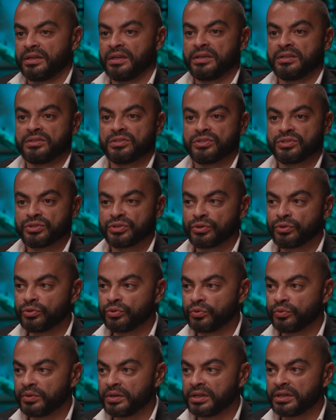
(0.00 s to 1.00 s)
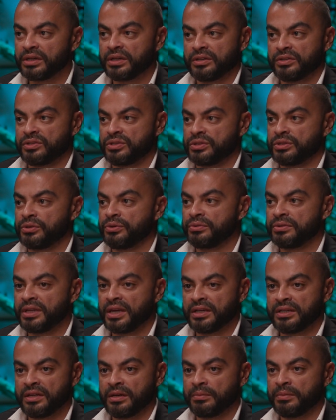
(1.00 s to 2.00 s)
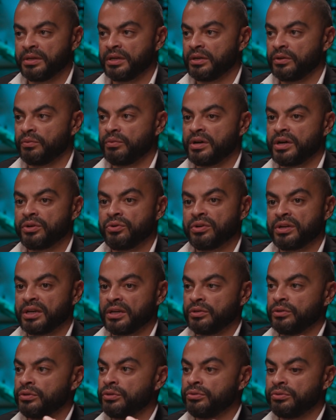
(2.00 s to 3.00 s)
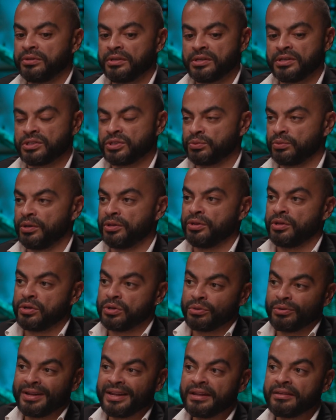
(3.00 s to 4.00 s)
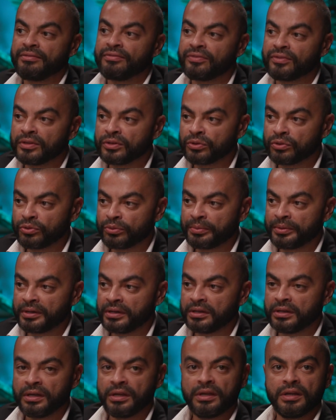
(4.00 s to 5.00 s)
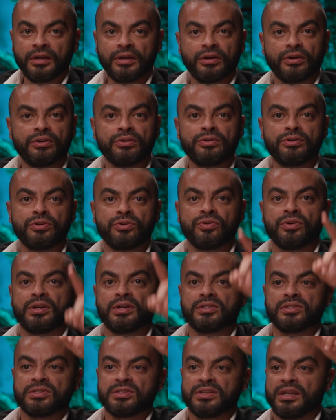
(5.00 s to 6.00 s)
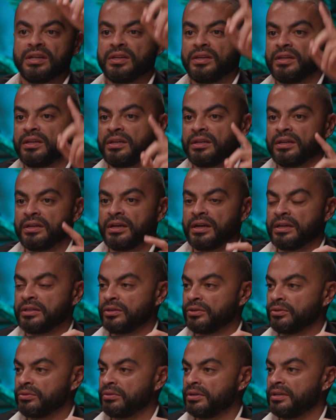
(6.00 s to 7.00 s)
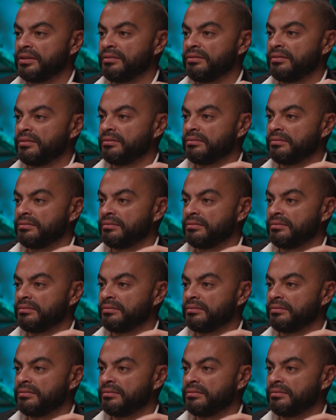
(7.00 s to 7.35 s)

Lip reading: It's so quick, it's so dynamic, where you can do this whether you live in Dubai or you are staying, I don't know, in